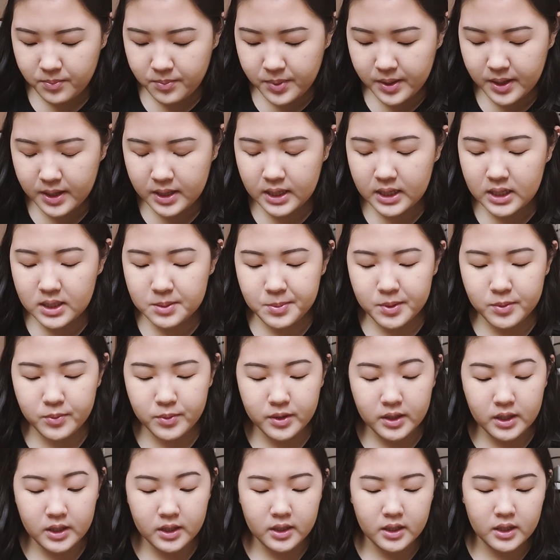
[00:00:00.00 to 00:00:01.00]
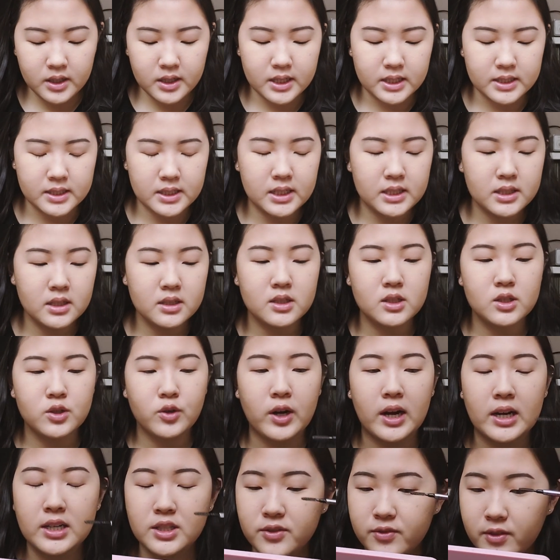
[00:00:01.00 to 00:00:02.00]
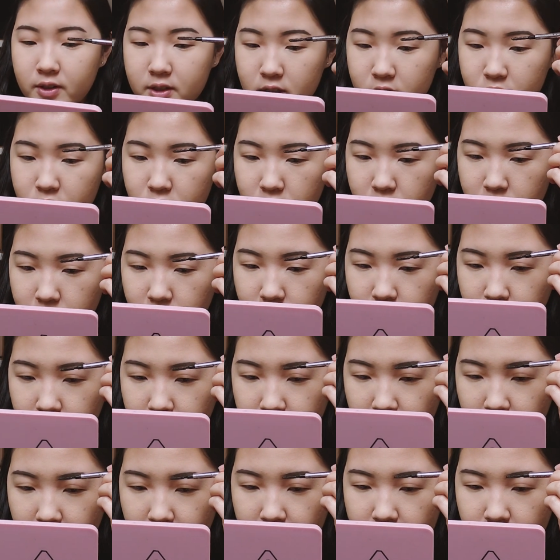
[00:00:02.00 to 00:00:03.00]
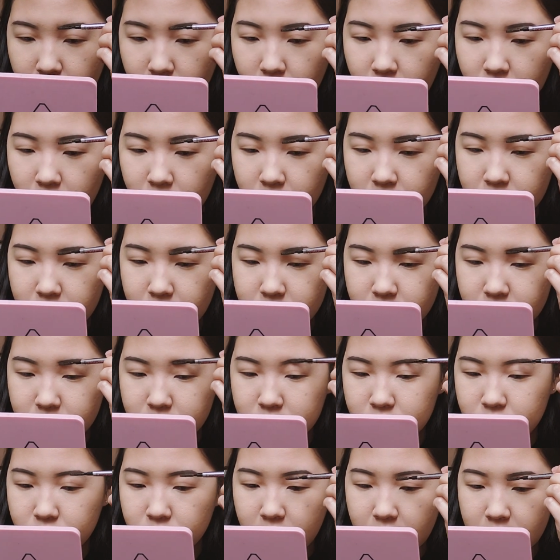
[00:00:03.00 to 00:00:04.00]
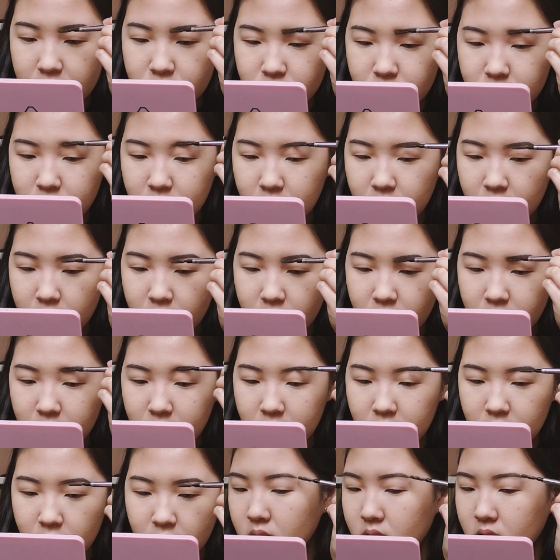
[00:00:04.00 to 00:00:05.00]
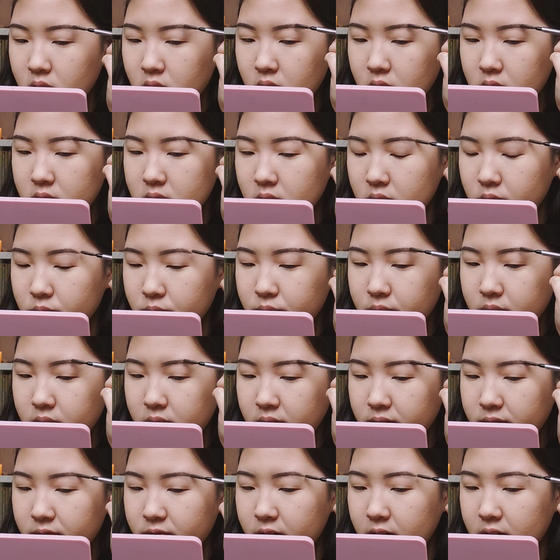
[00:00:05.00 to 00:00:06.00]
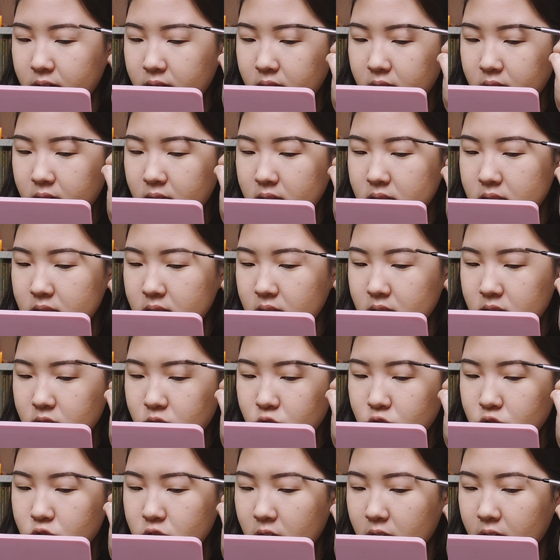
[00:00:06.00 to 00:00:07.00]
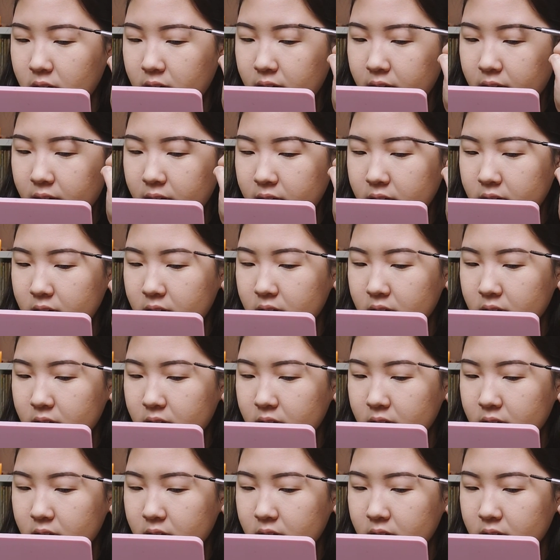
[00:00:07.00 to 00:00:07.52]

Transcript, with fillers: But he's been really good because he doesn't scratch furniture like at all. He doesn't scratch anything. He's like really friendly. He's not shy.